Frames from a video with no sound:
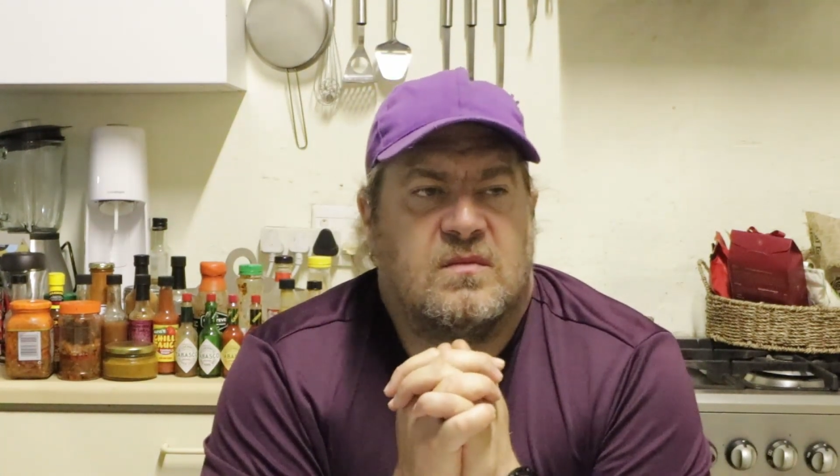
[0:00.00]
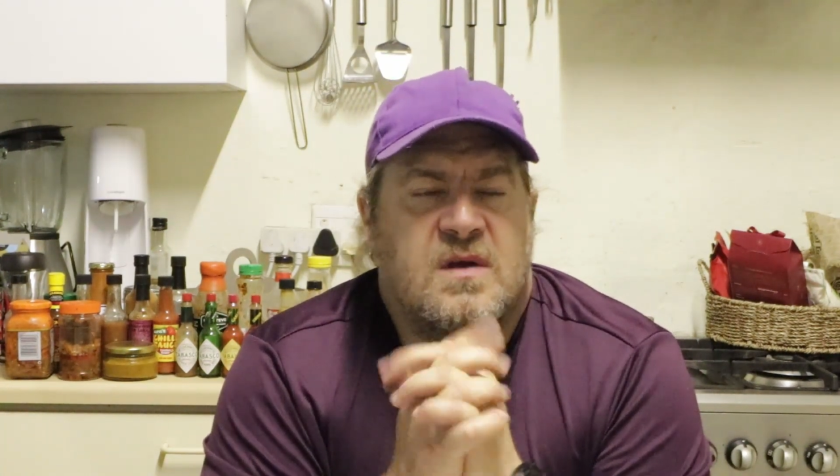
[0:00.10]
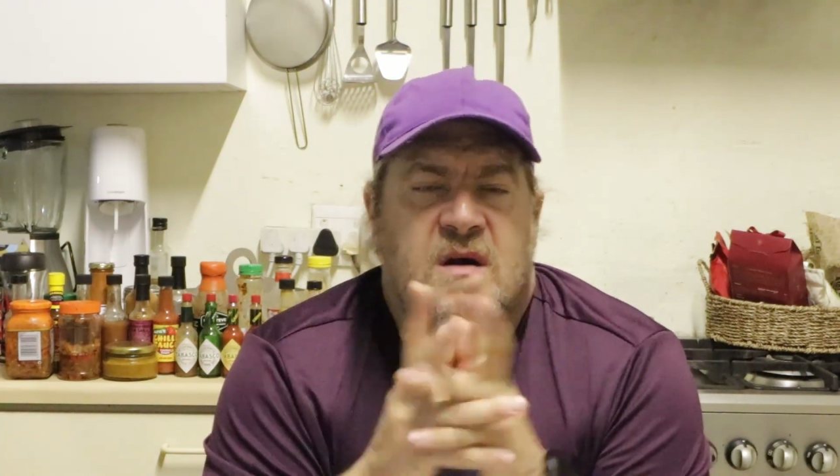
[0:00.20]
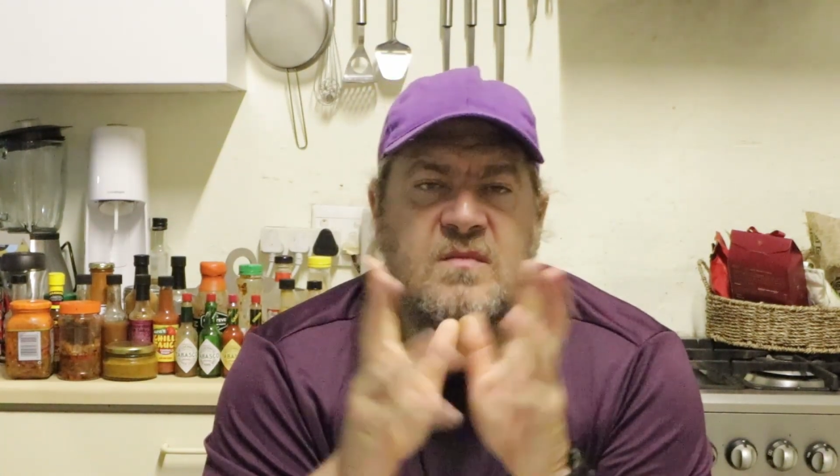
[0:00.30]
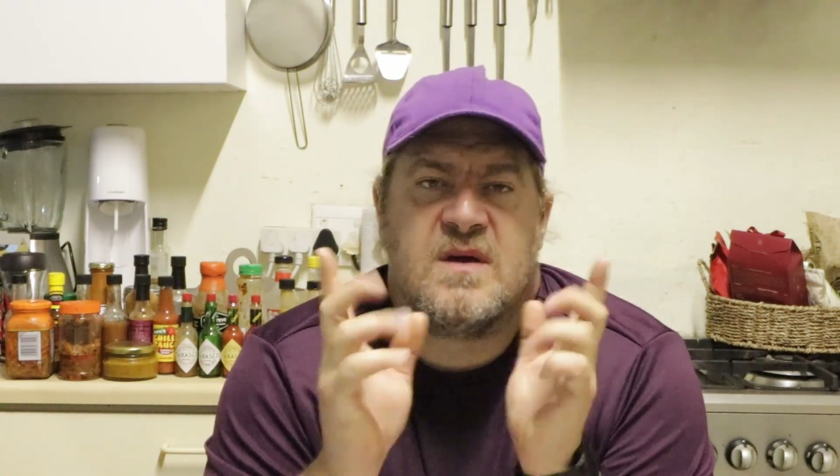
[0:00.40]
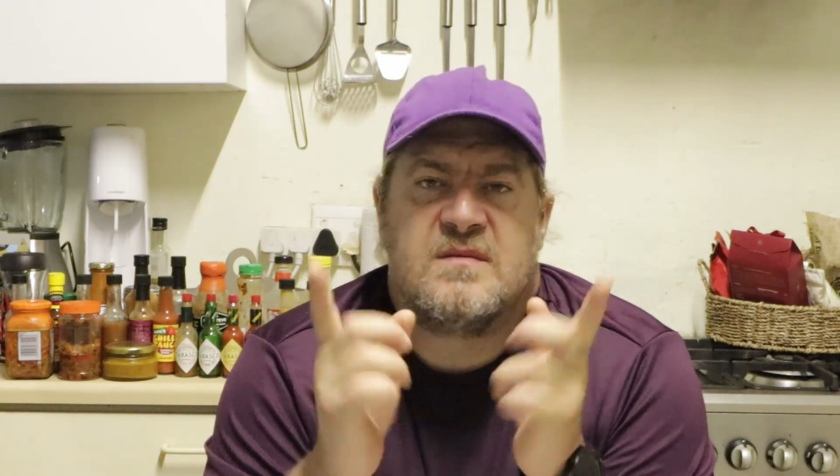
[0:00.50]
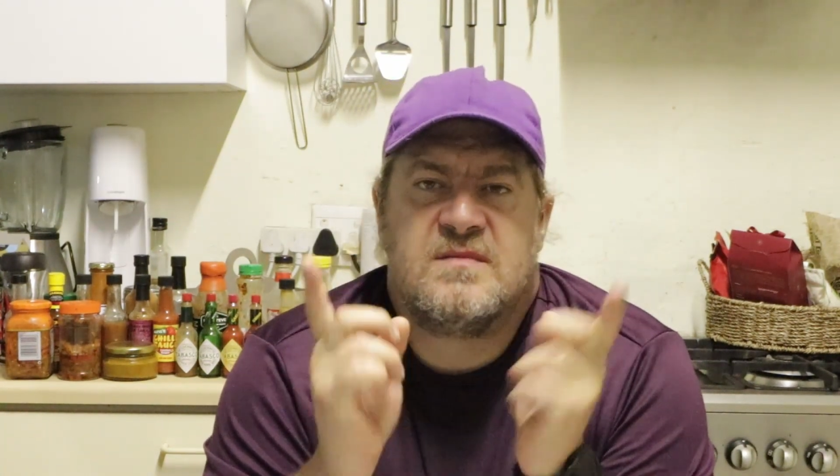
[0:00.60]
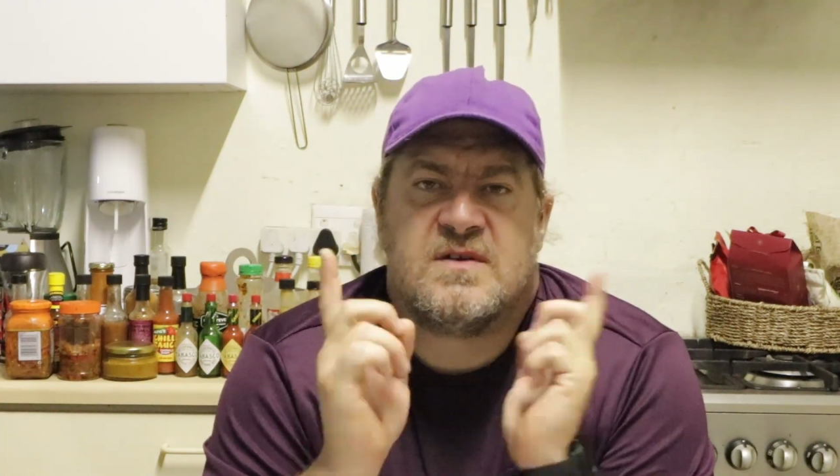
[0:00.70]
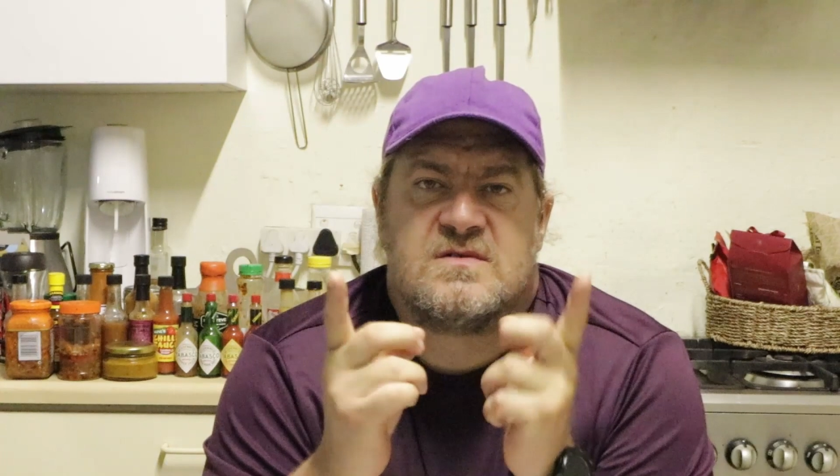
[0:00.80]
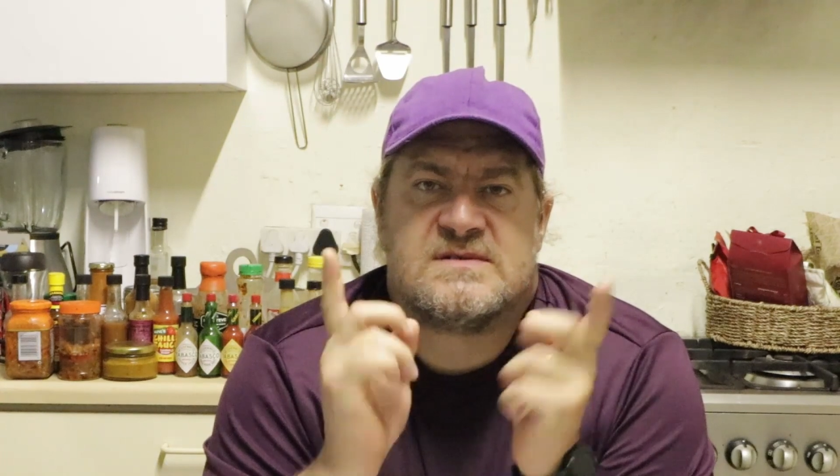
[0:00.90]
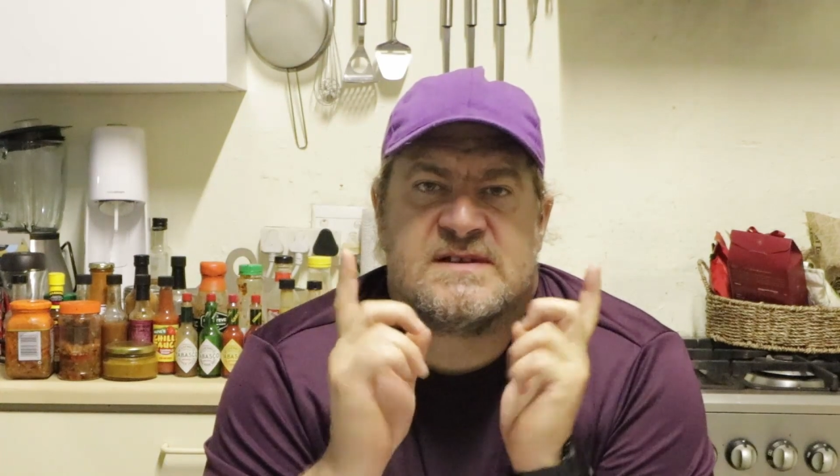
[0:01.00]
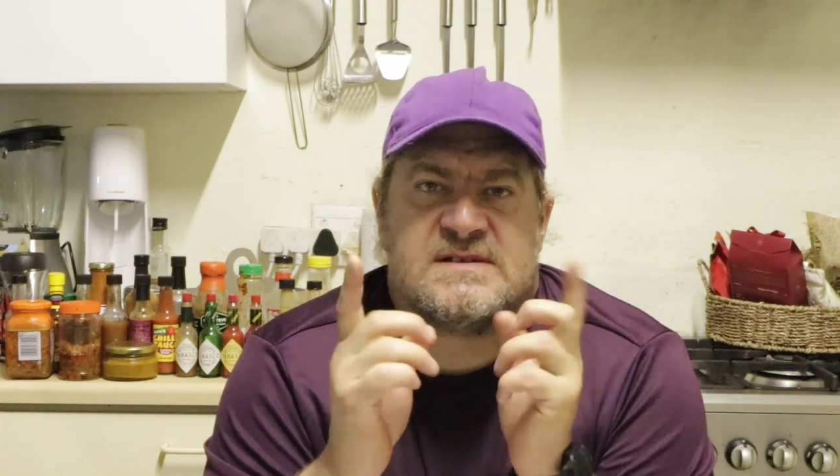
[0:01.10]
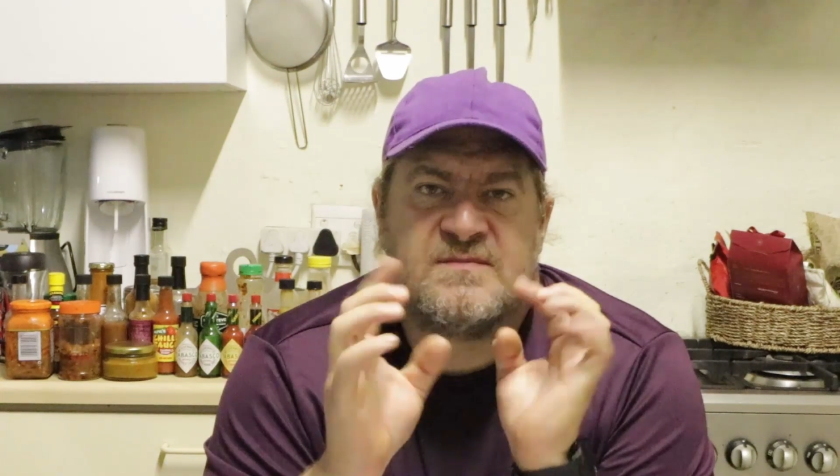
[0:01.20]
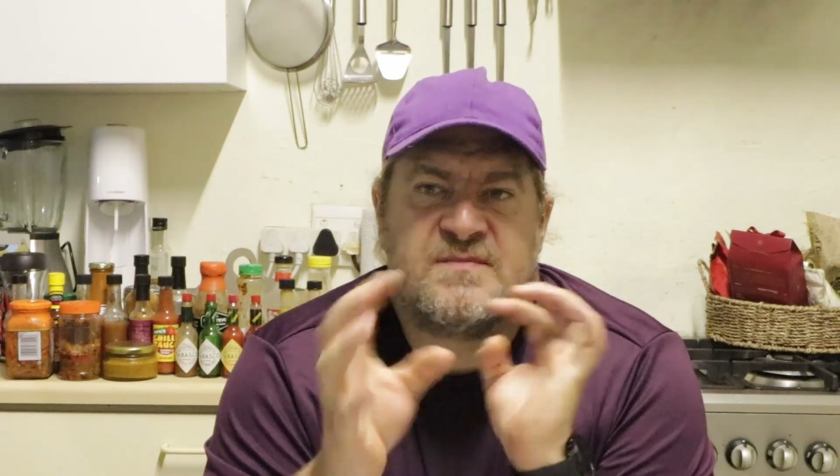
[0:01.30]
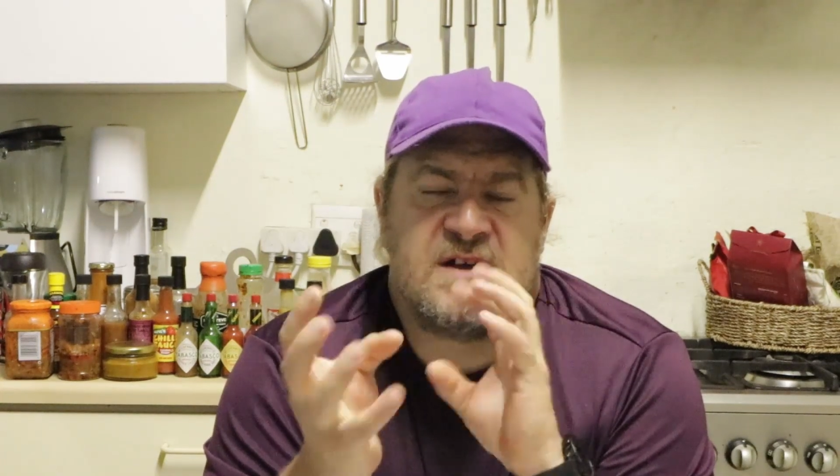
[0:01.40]
maybe because
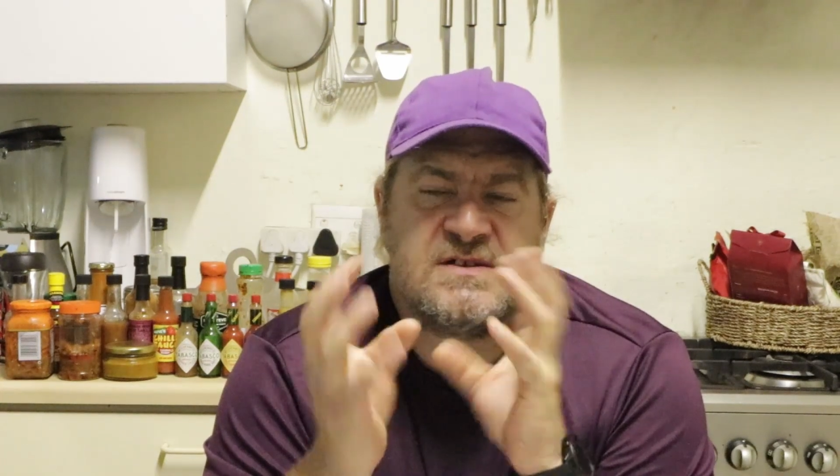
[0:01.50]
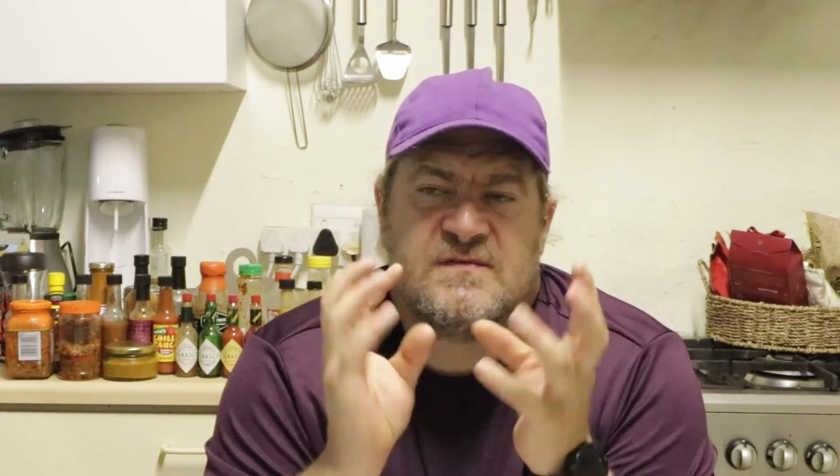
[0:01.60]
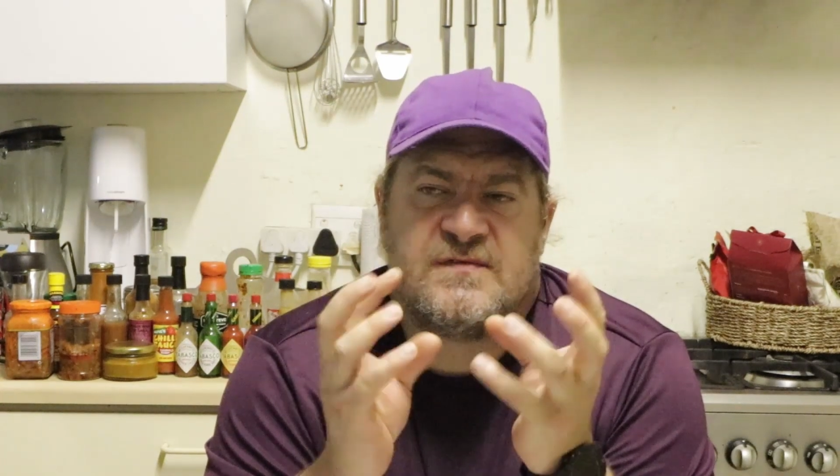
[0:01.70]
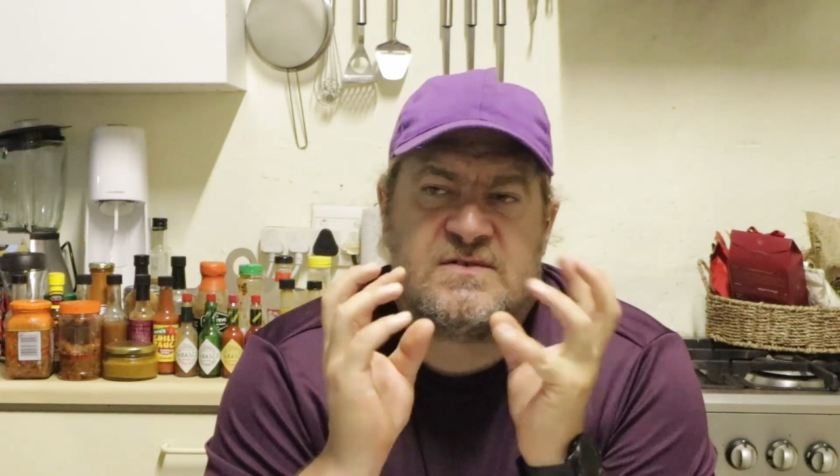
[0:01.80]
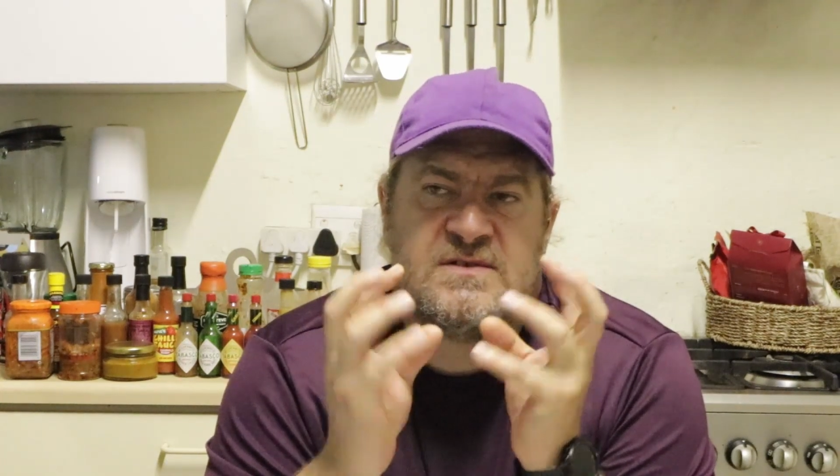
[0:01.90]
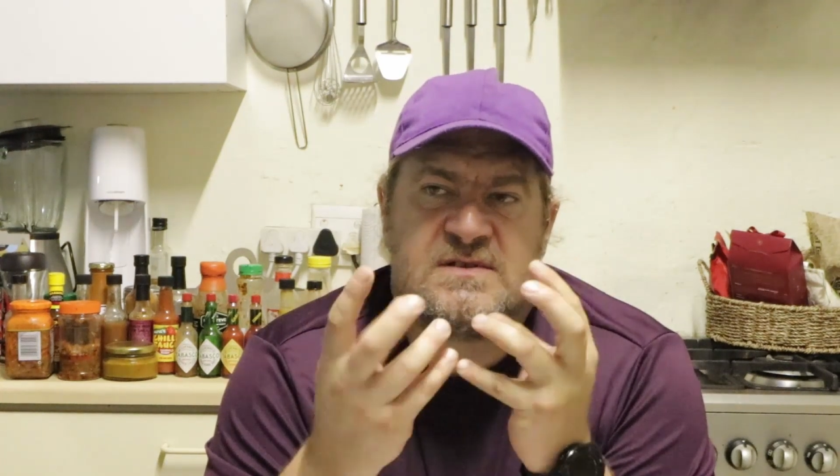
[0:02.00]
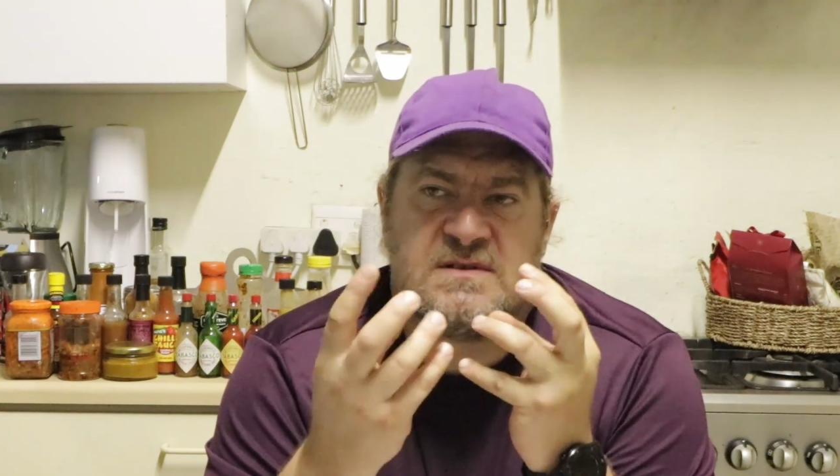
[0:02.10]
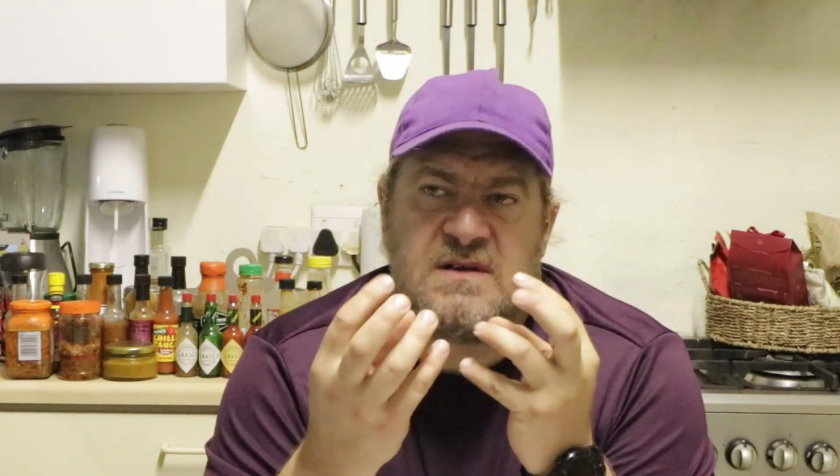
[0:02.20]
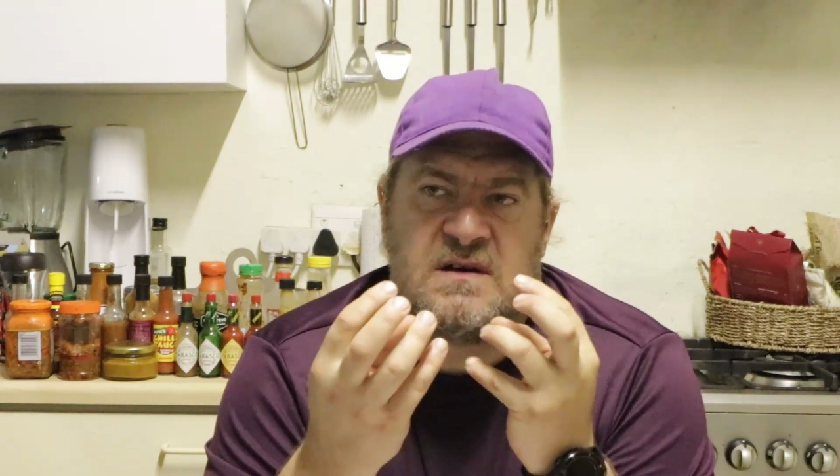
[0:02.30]
there's a passion fruit